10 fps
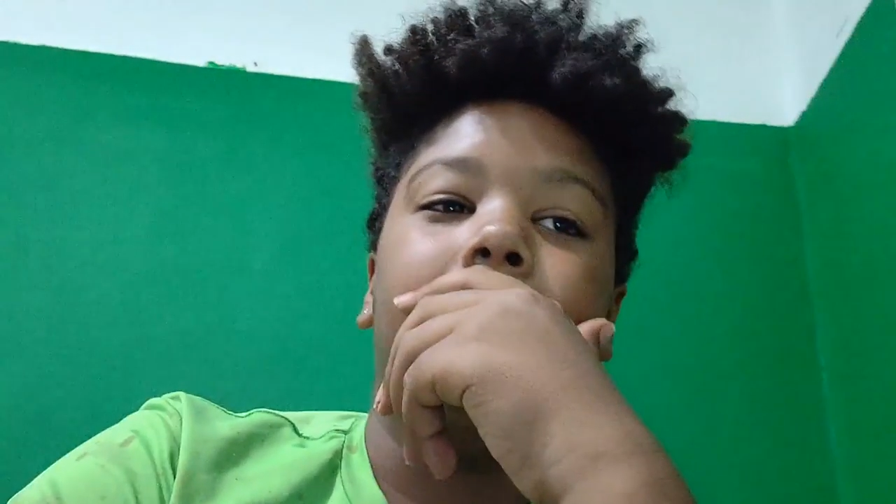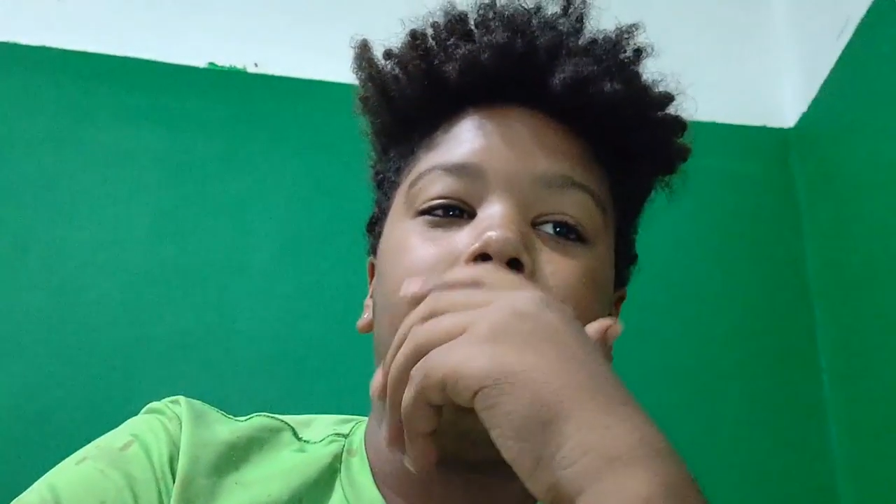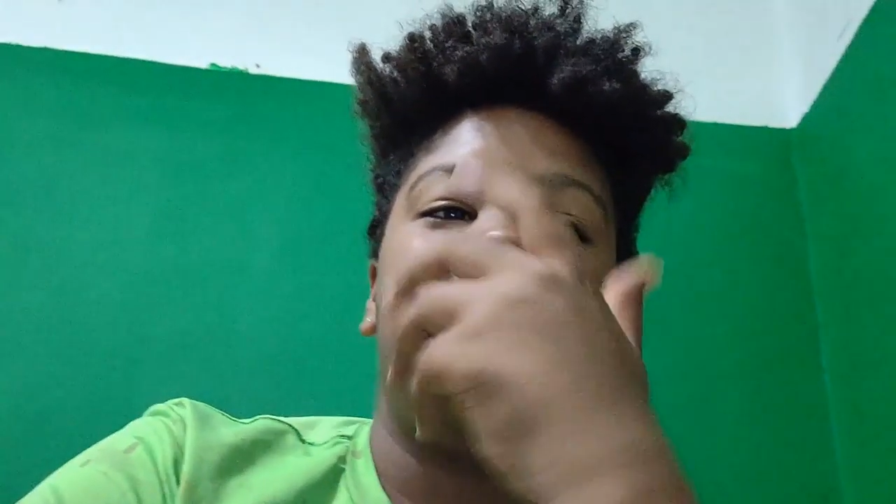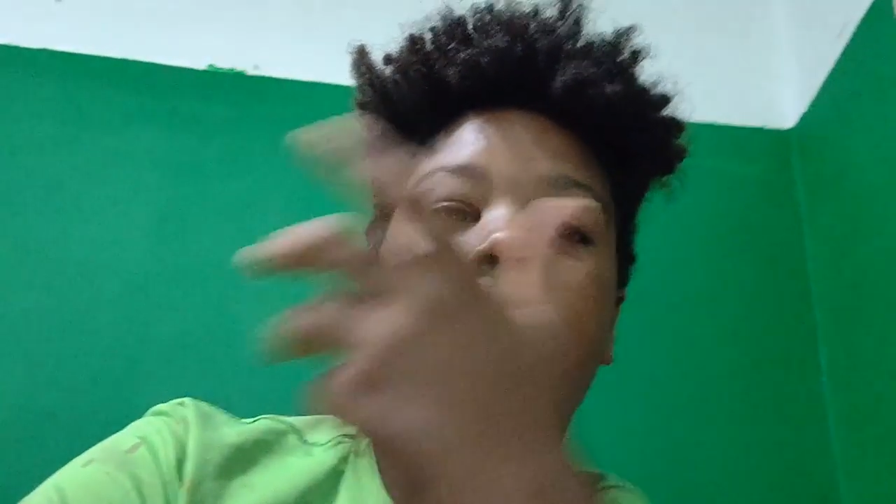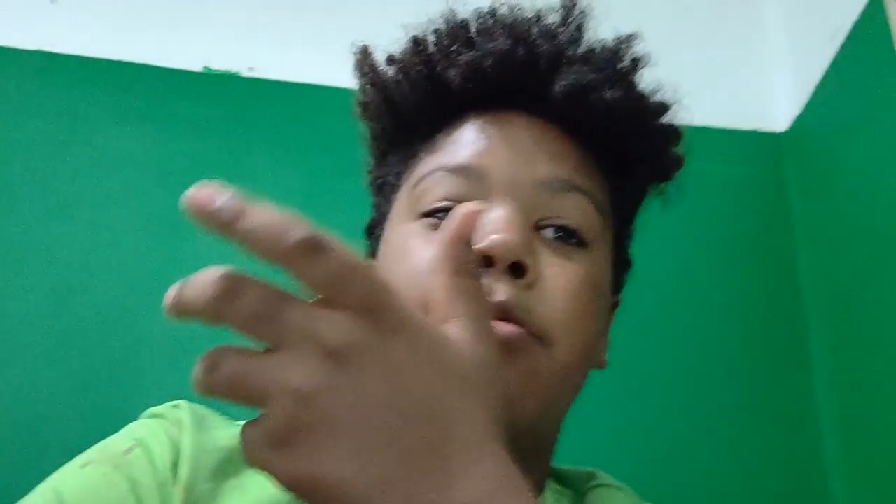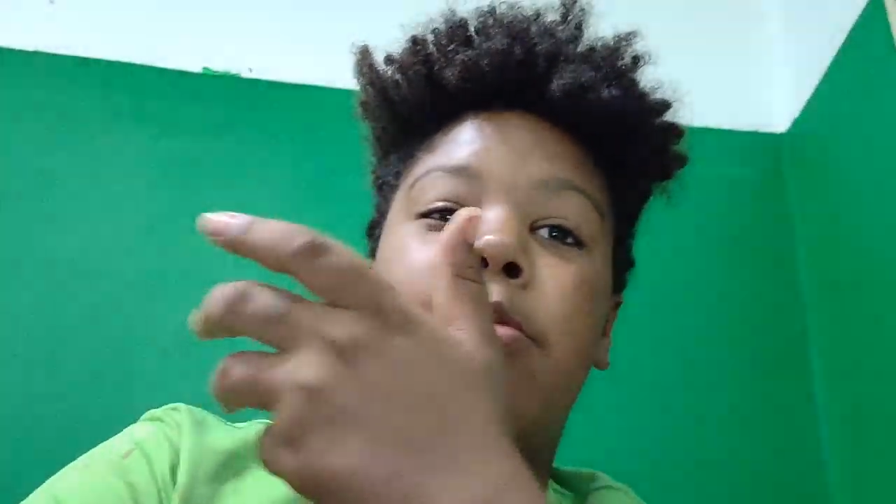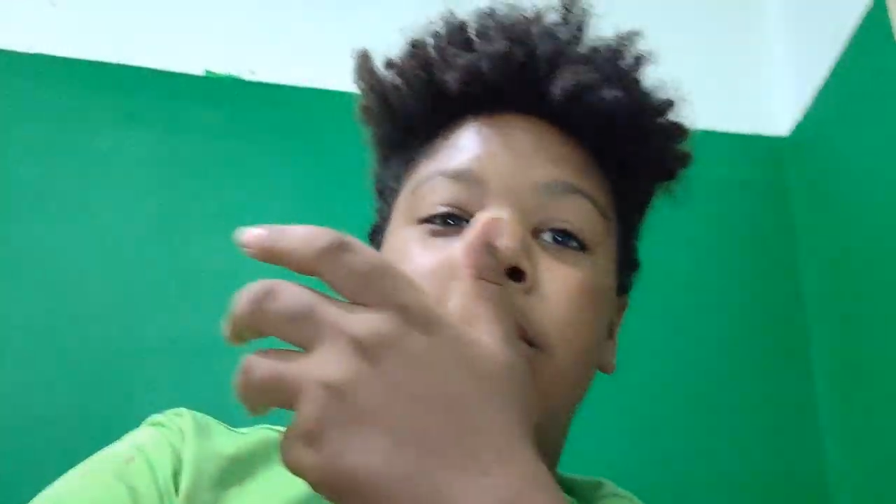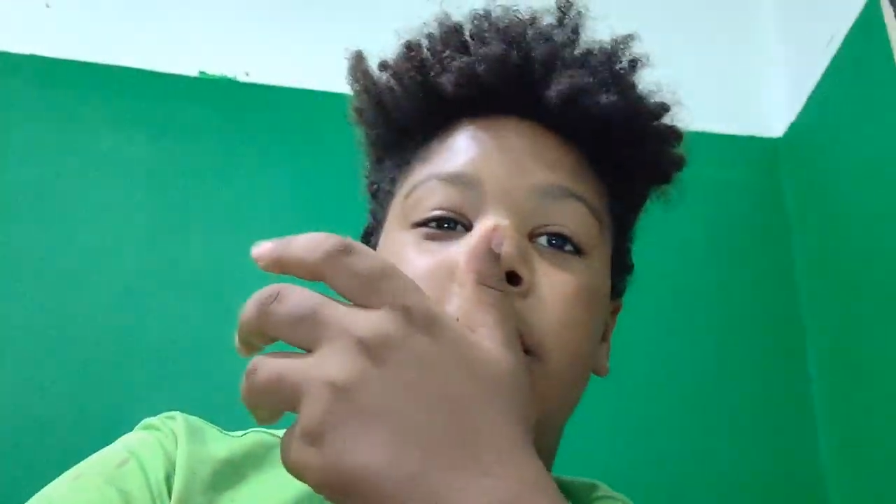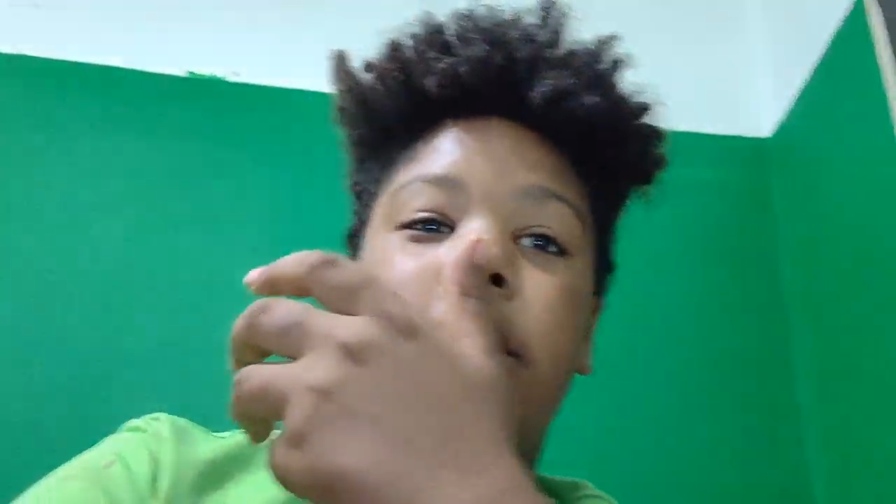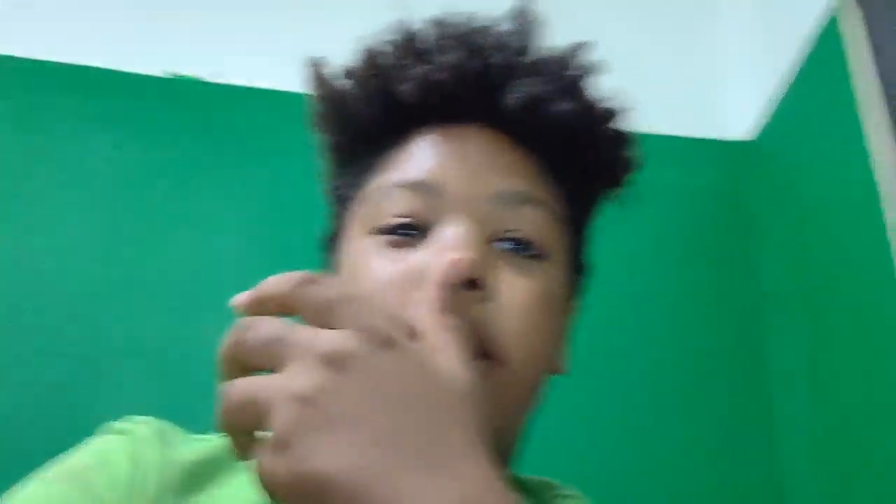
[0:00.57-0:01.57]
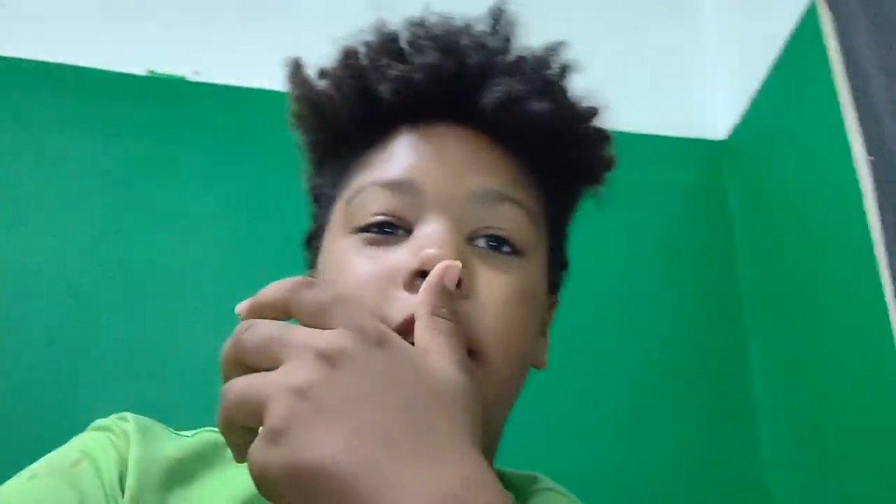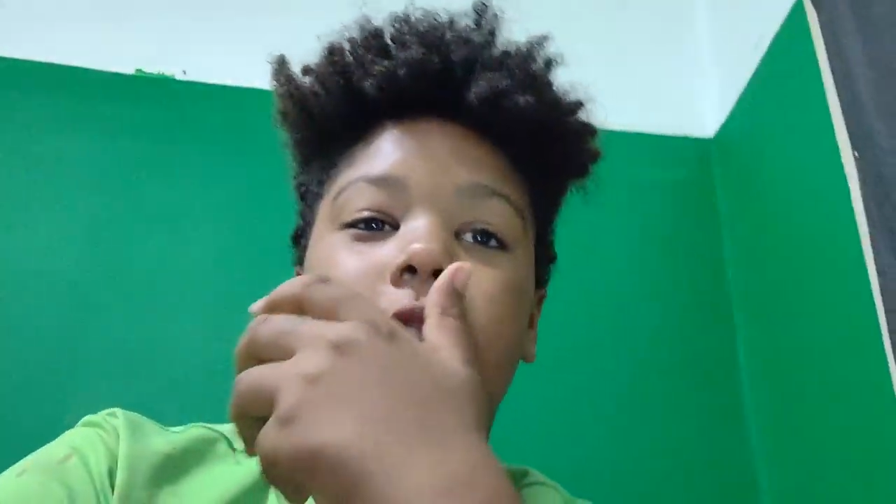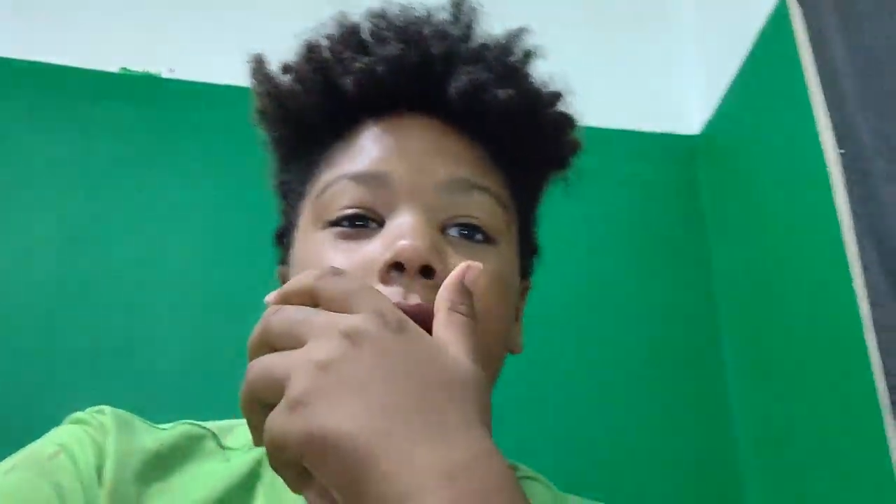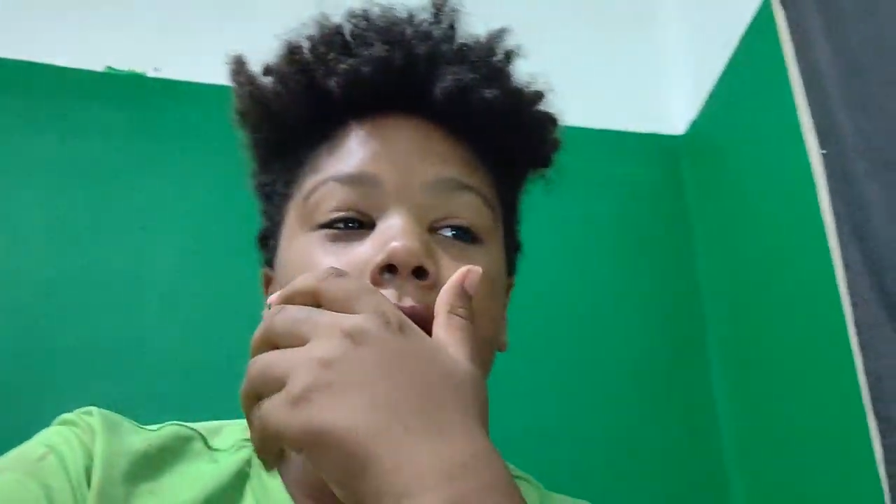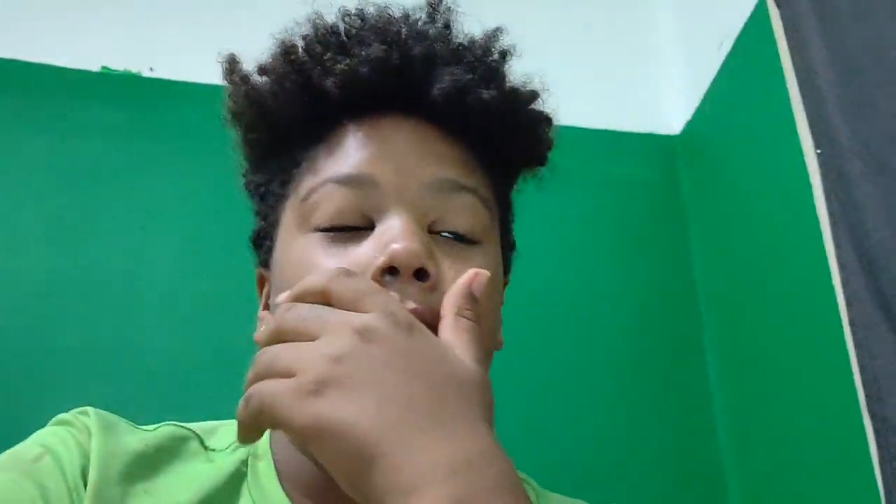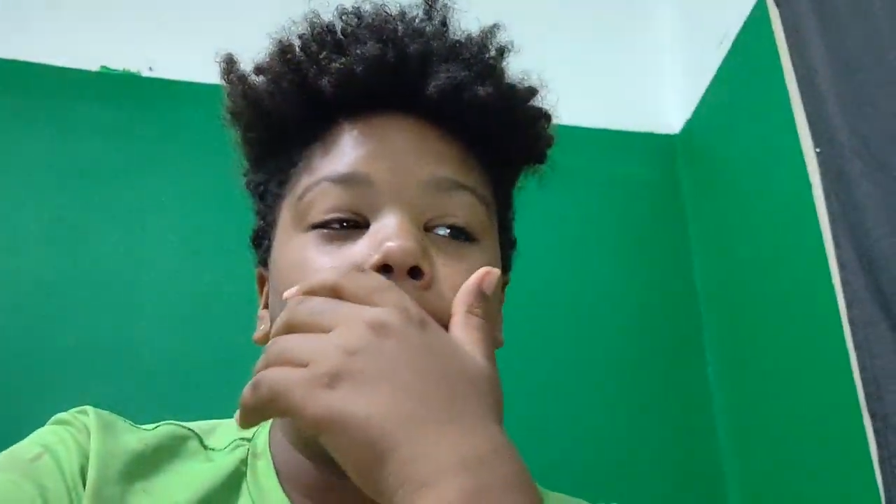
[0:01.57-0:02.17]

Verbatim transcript: fam, this is Boys of Kid.